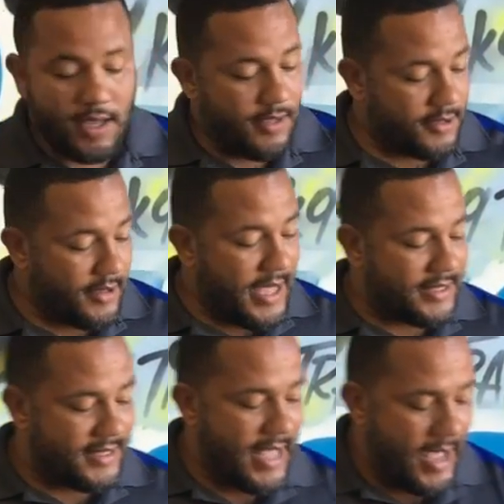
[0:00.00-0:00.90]
So
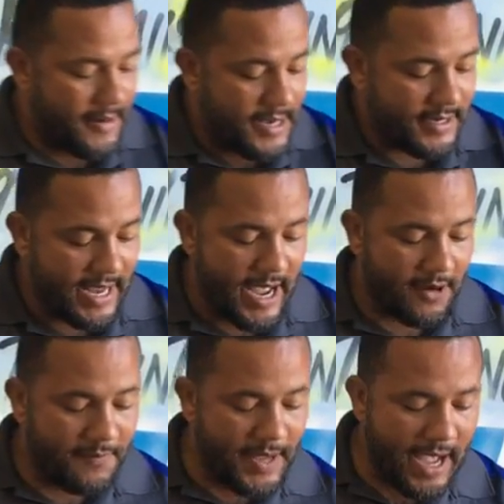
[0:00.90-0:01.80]
that's that. Now,
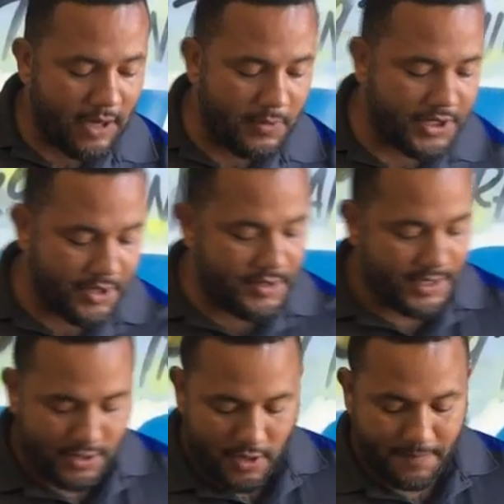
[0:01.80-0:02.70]
how do we turn
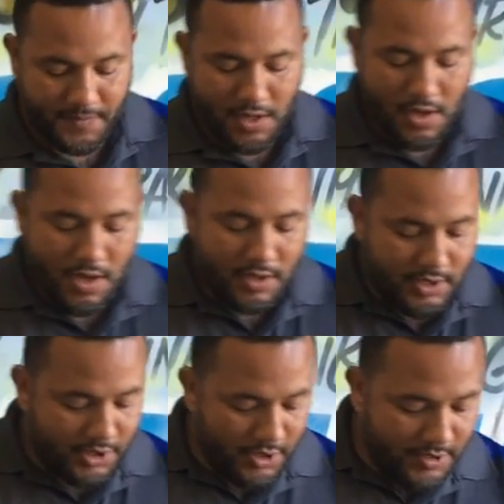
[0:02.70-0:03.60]
this on?
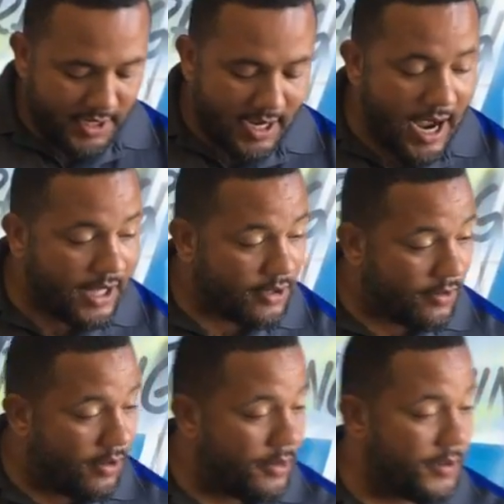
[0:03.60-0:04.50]
To turn the collar
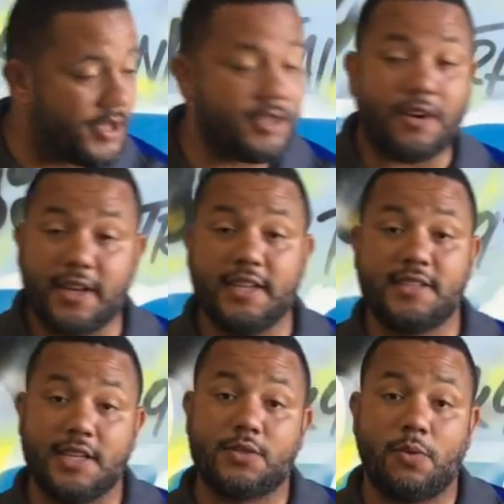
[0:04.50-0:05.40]
on, which is our
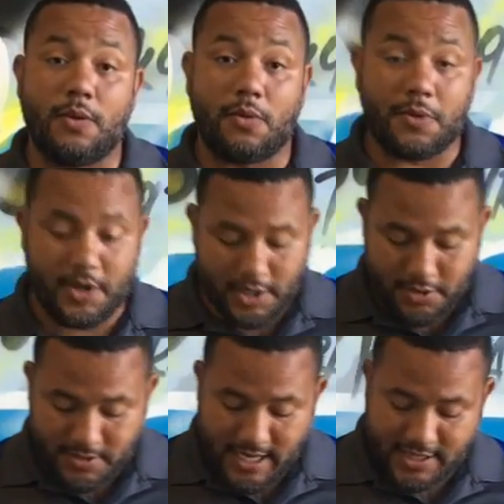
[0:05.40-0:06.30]
easiest one, what we're going to
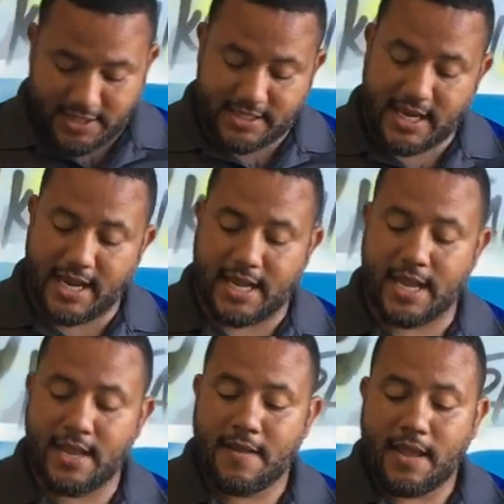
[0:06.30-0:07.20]
do is actually take
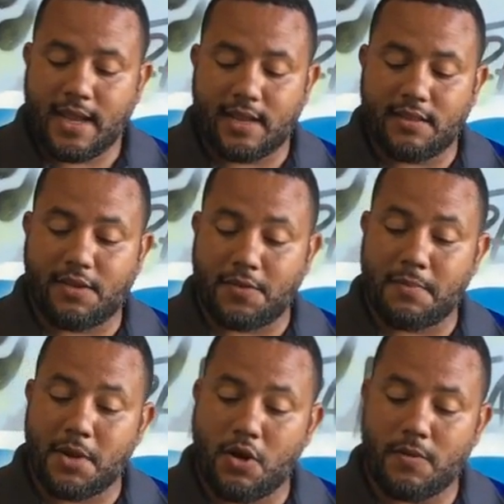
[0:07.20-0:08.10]
the
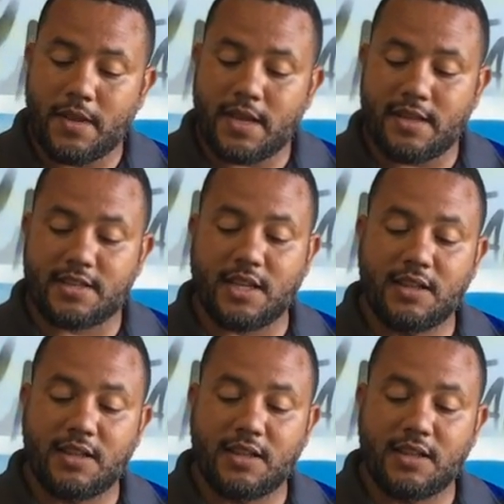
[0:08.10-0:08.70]
remote, and there's a